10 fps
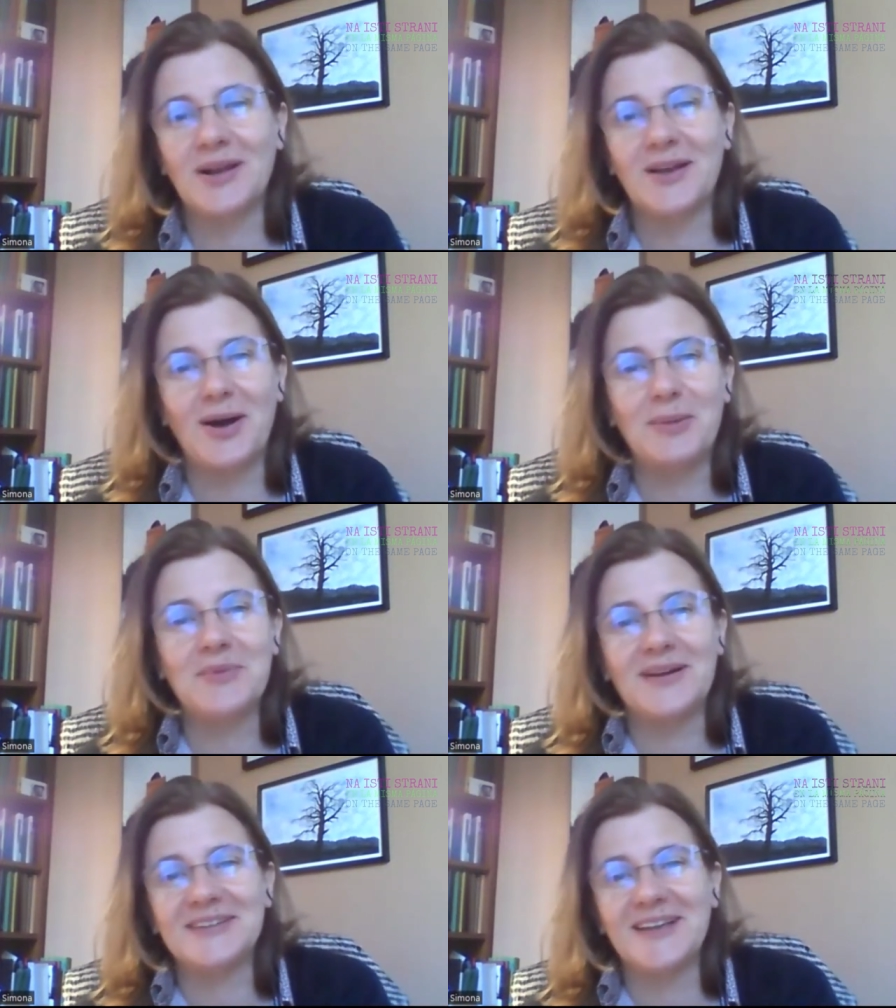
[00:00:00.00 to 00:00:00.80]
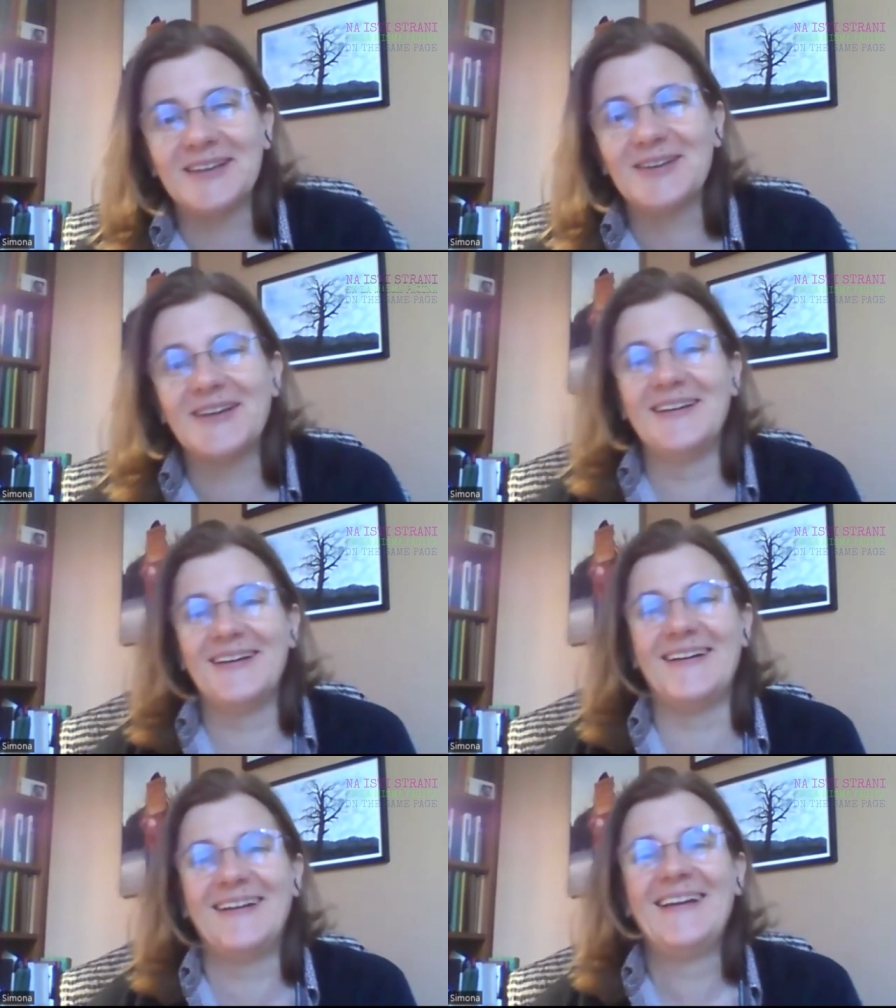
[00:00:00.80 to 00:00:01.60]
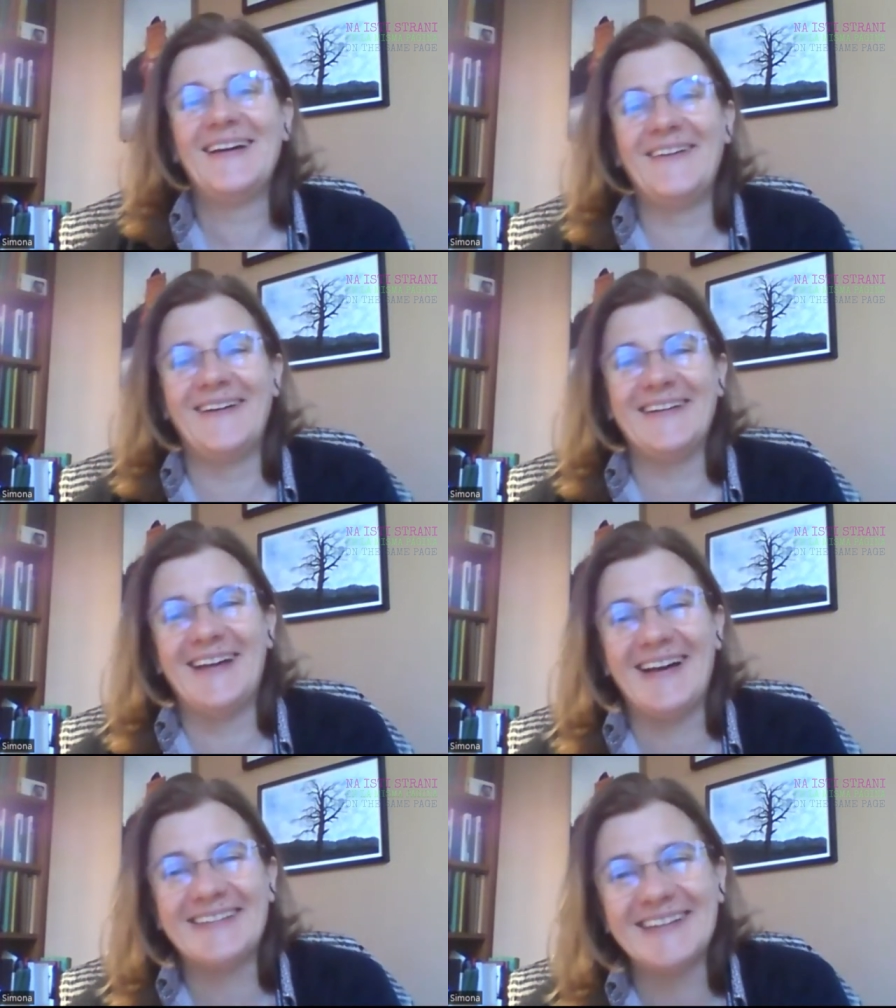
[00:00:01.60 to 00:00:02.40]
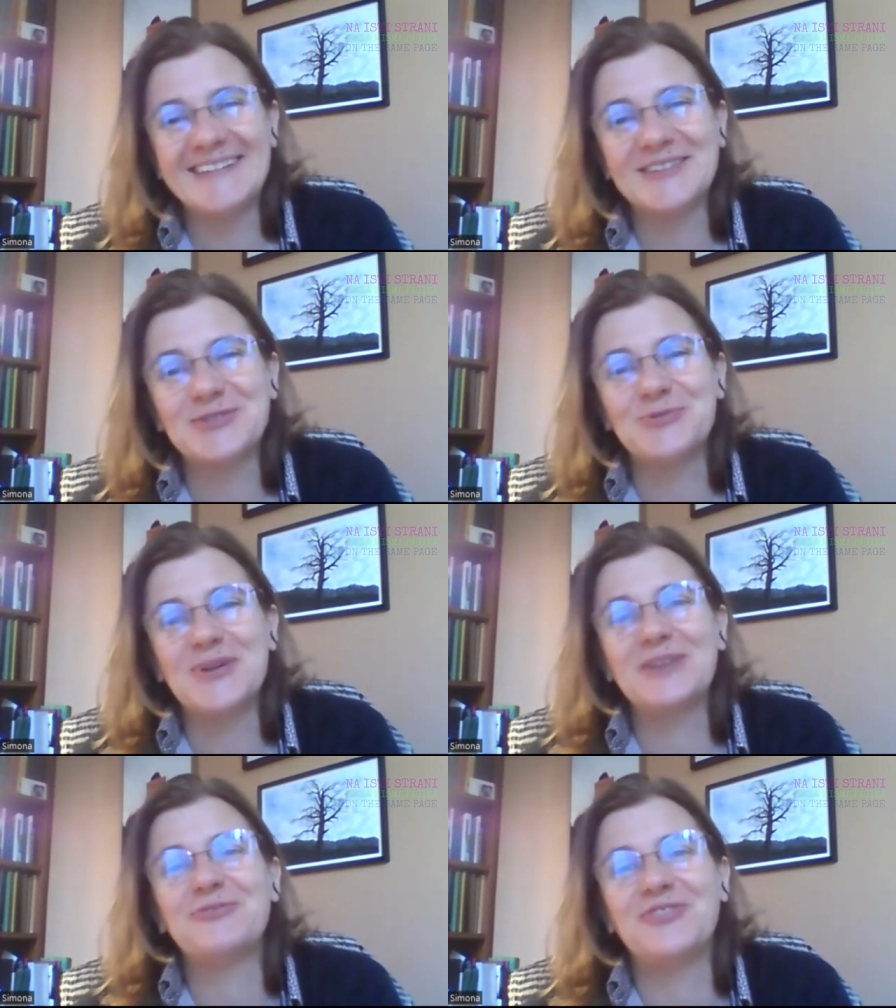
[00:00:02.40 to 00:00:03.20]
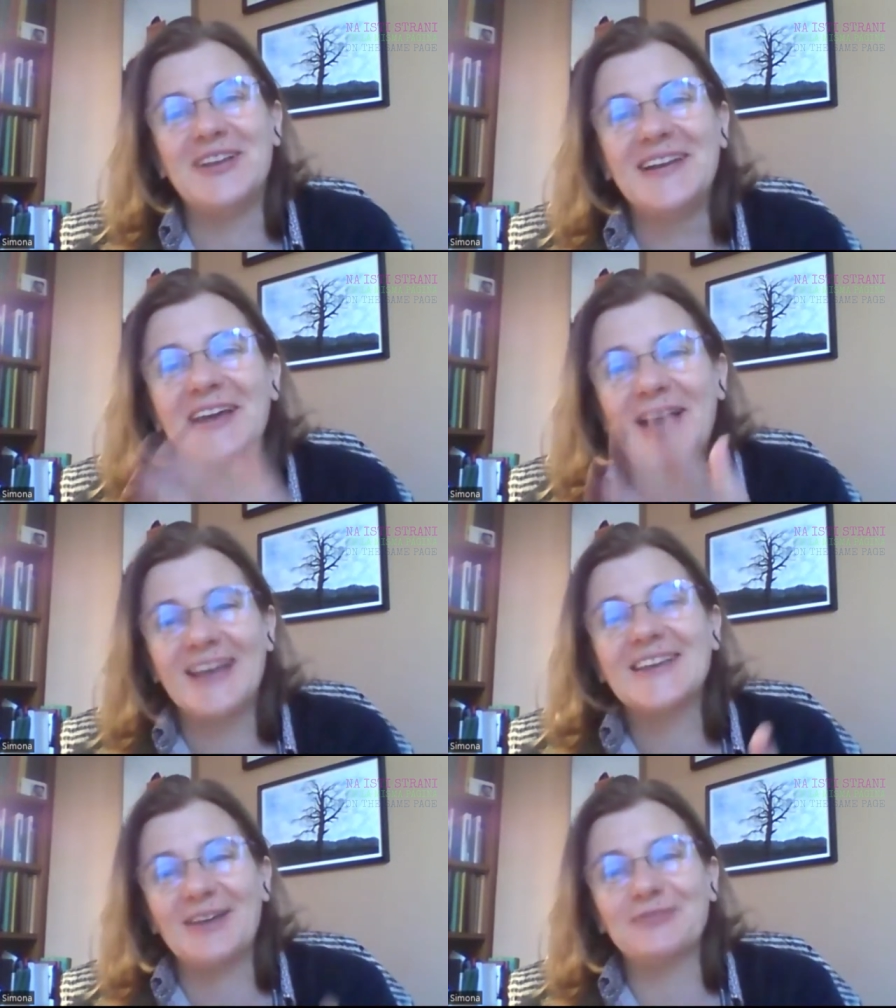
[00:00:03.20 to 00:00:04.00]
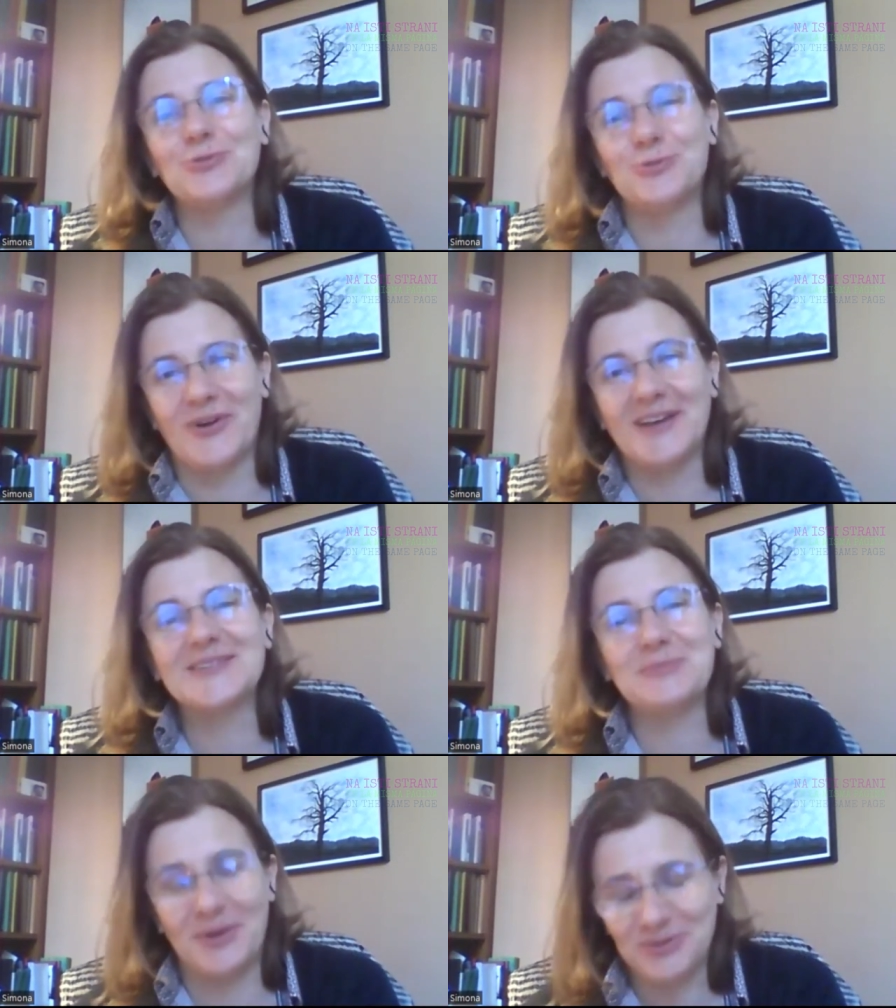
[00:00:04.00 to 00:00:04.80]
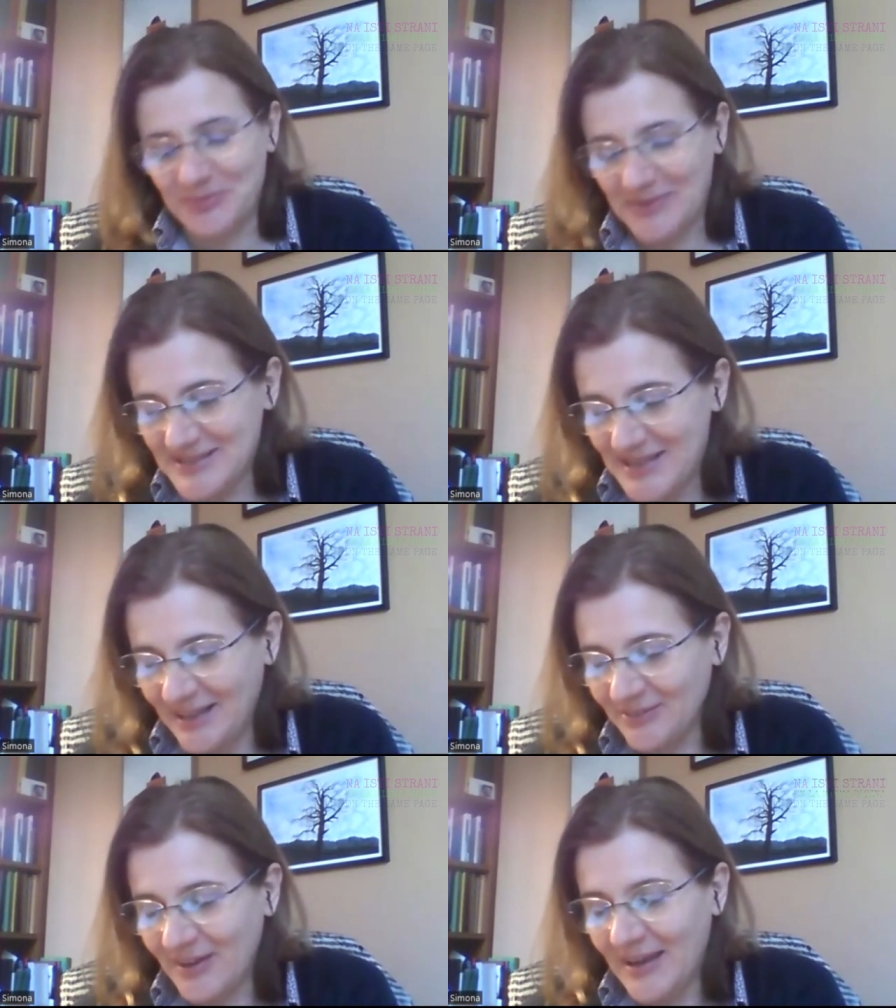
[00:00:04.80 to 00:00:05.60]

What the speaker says: will come a day or another that you will feel I have to write about myself.